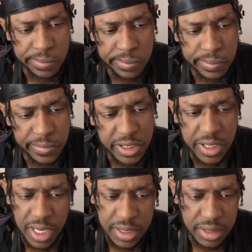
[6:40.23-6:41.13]
it's
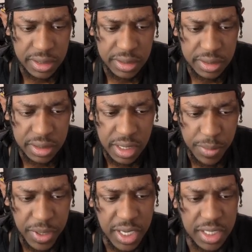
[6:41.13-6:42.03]
nice
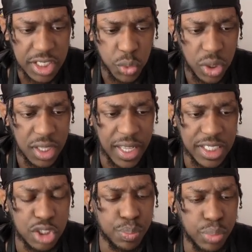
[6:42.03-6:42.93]
because it's really like
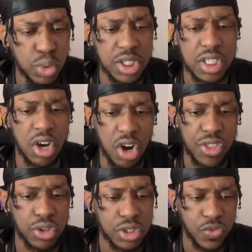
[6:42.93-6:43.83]
just boosting all
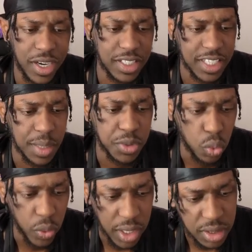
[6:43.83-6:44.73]
those fighting types
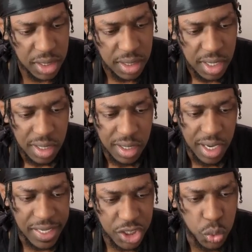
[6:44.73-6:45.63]
around it.
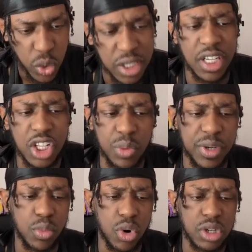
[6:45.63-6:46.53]
I just wish it did a little bit
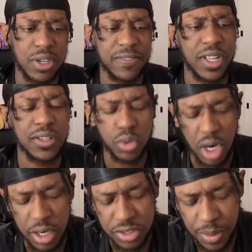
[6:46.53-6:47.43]
more. So I feel like
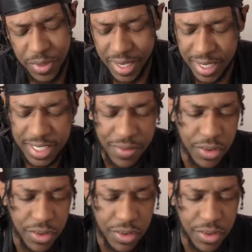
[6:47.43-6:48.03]
Lucario is something nice to have on the